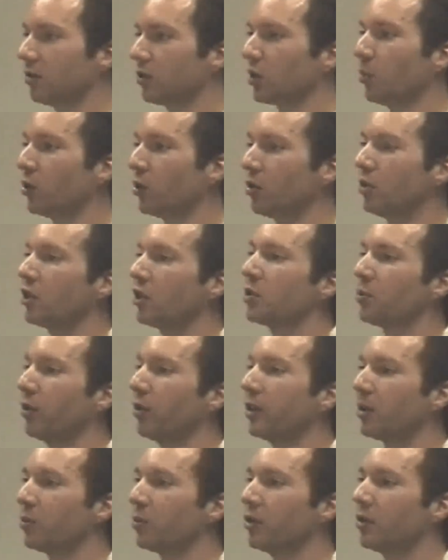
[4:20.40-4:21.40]
someone who doesn't
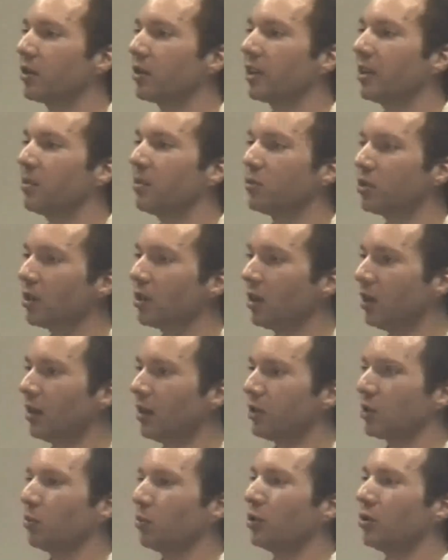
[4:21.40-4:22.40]
play computer games,
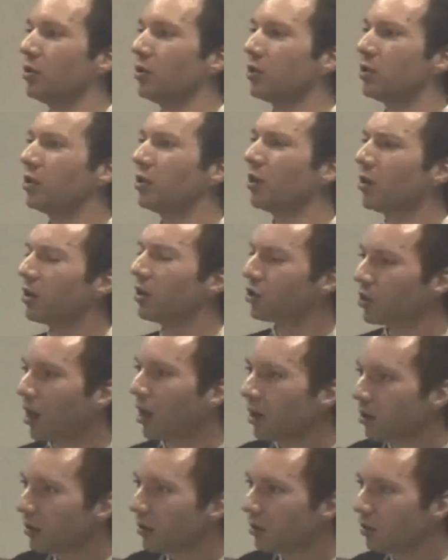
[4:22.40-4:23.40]
someone who's a
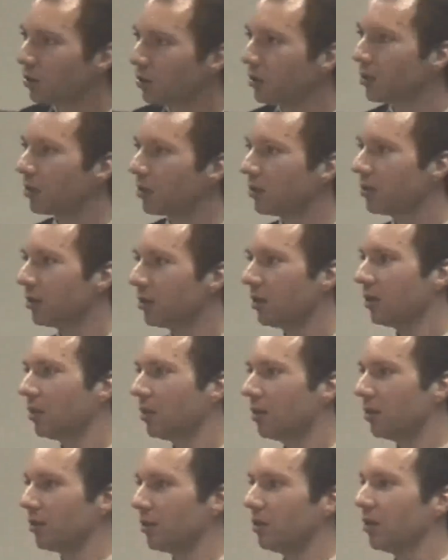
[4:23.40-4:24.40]
child or
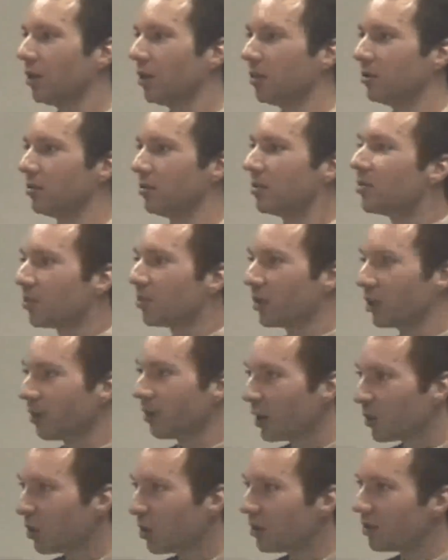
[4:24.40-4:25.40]
my
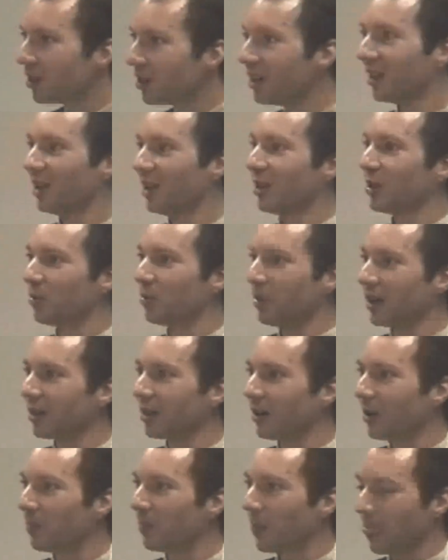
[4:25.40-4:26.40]
grandmother could pick
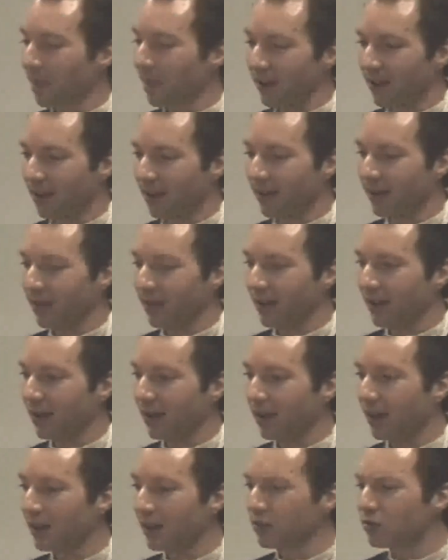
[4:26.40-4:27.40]
it up
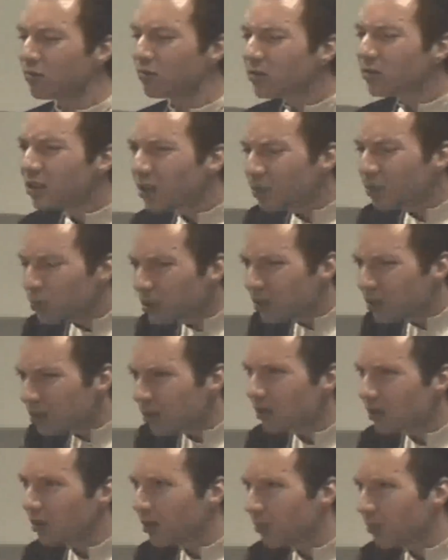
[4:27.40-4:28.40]
and with
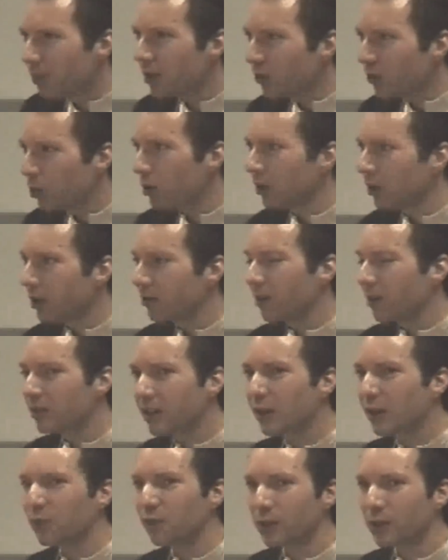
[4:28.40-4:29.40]
them a bit of wiggling around,
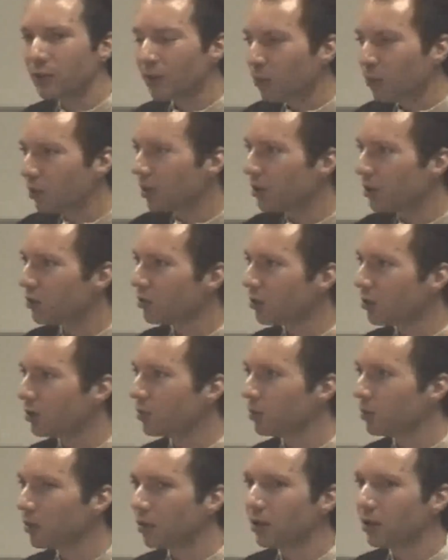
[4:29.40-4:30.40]
kind of figure out what the
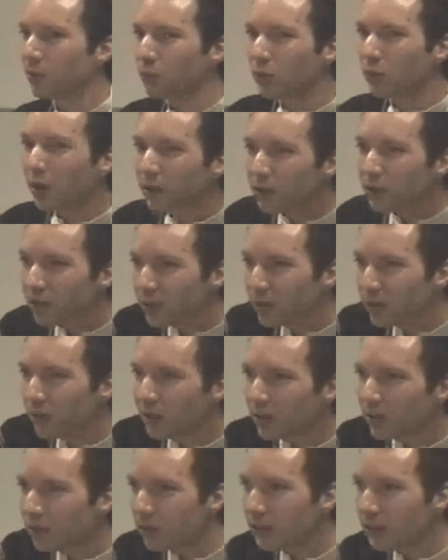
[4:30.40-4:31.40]
controls were and who
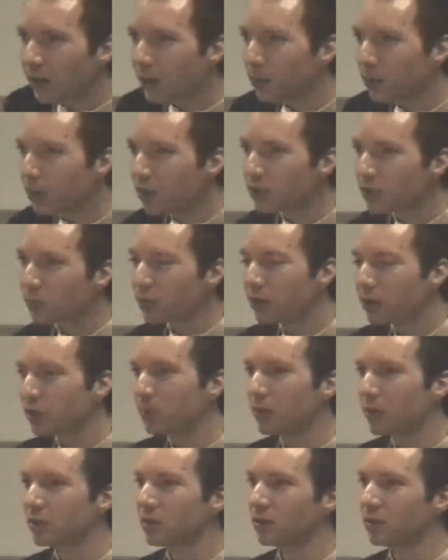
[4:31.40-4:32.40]
that little guy was and what they're
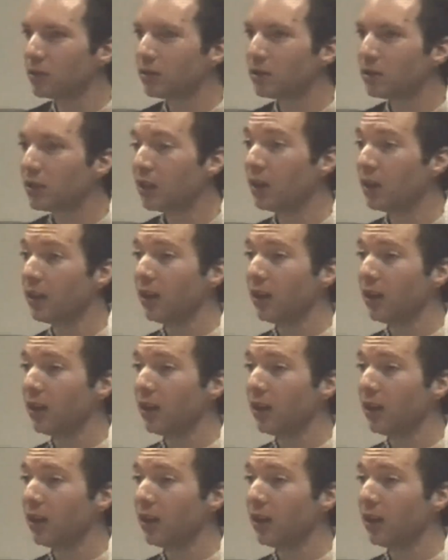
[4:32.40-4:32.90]
supposed to do,